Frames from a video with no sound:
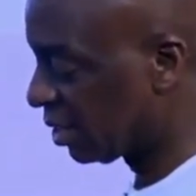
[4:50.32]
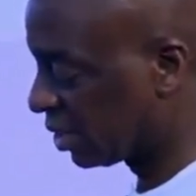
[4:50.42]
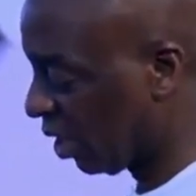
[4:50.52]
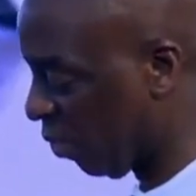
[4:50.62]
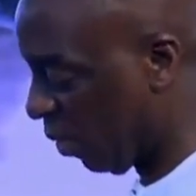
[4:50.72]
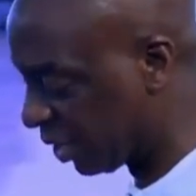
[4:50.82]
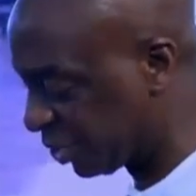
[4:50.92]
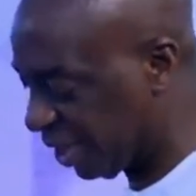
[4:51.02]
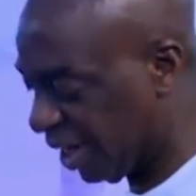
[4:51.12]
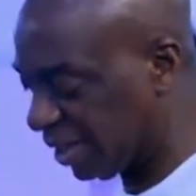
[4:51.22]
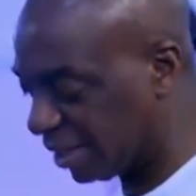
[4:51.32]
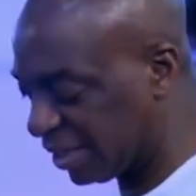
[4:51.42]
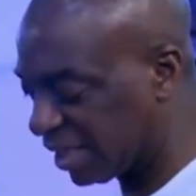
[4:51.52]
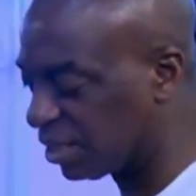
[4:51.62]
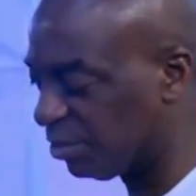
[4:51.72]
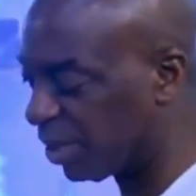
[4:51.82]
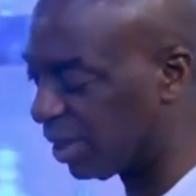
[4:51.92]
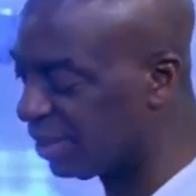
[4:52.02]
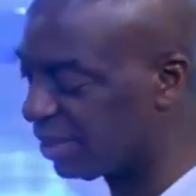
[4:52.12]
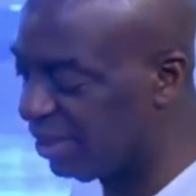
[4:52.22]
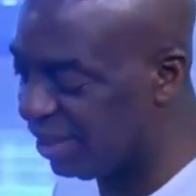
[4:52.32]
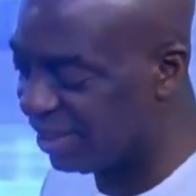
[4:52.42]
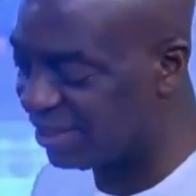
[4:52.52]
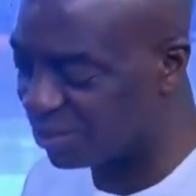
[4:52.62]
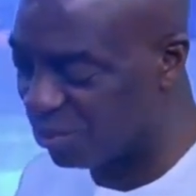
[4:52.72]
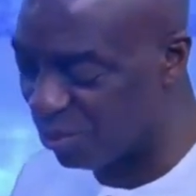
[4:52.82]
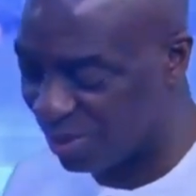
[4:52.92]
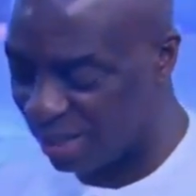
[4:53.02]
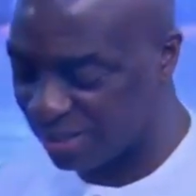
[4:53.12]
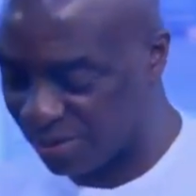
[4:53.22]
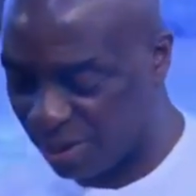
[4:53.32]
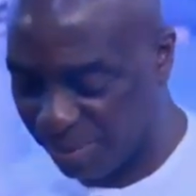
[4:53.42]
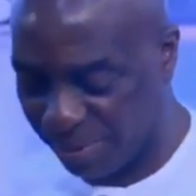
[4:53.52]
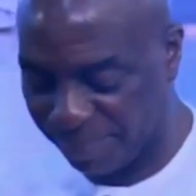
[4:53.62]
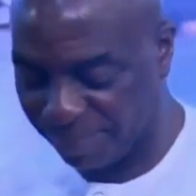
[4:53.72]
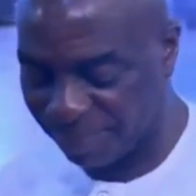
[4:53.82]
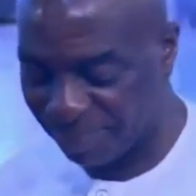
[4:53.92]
Someone shared their testimony. He school at Rhema,